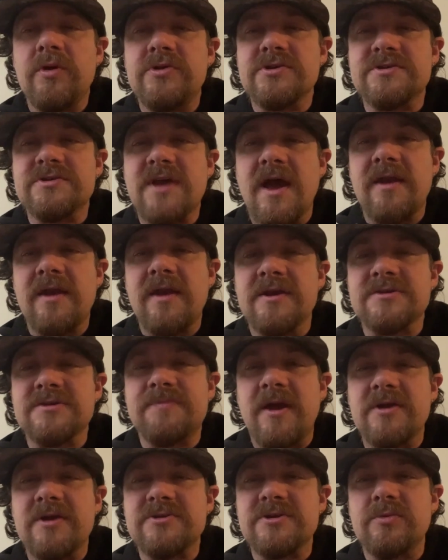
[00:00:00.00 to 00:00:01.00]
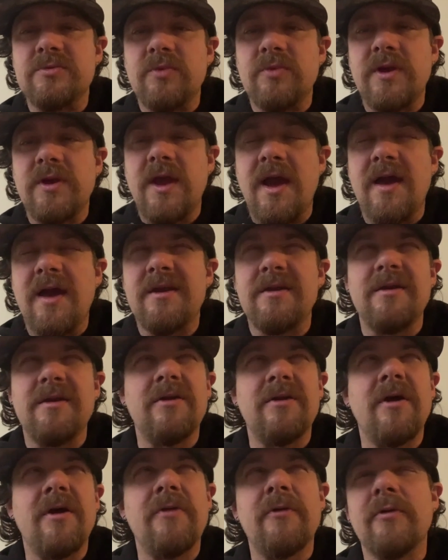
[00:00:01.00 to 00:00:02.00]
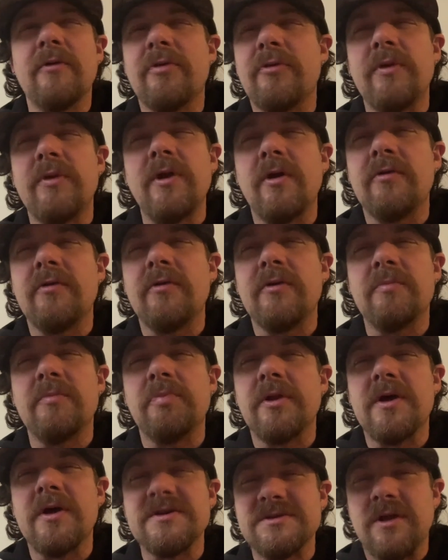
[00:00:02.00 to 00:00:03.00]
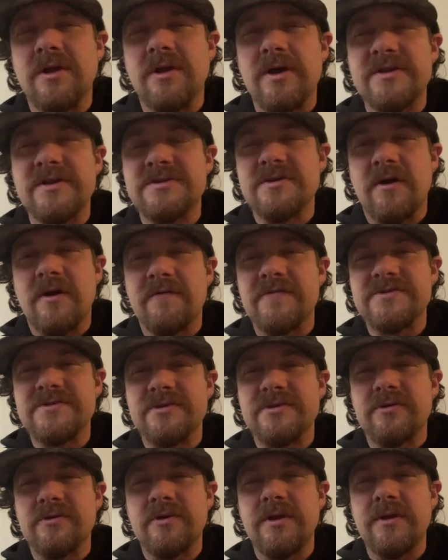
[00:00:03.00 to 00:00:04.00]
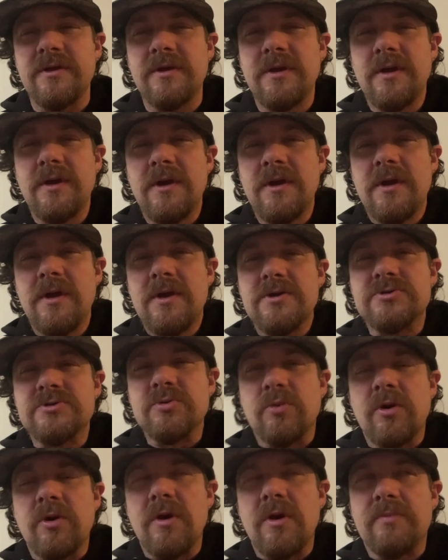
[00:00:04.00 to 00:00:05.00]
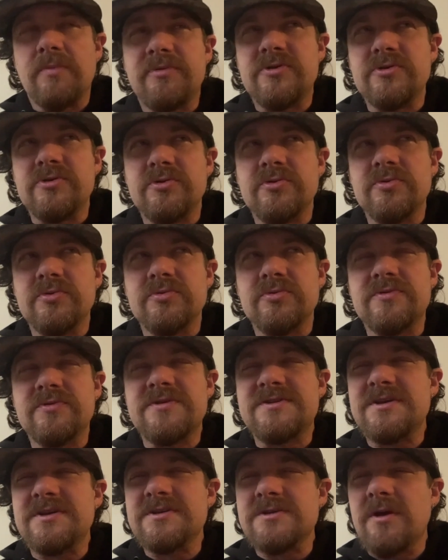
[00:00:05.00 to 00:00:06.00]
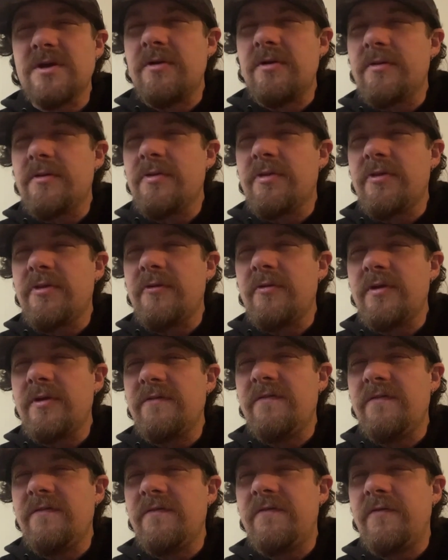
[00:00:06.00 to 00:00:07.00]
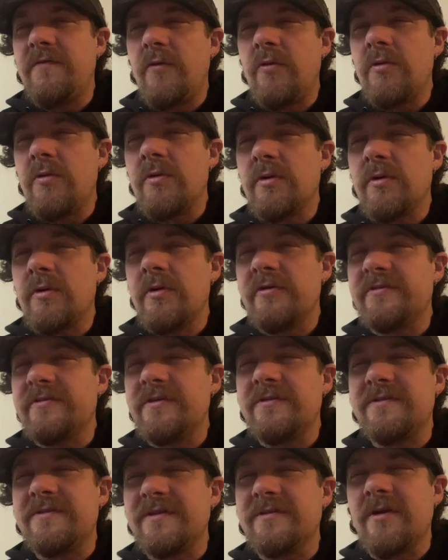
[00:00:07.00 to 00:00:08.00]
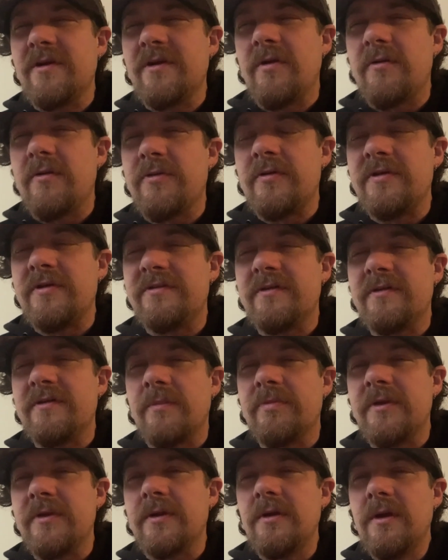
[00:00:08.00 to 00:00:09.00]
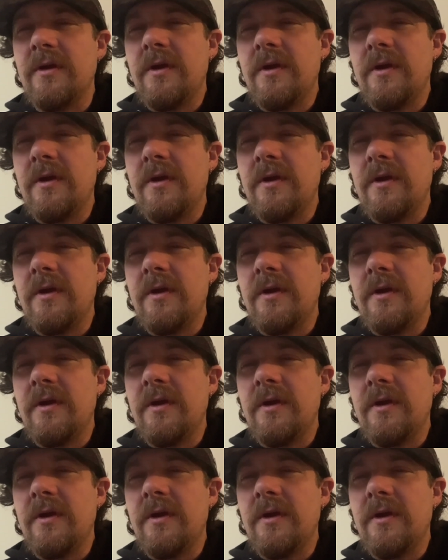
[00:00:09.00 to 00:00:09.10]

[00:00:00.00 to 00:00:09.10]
just had an expansion. We added another 300 plus lights in our facility. So we're up to 634, 630 something,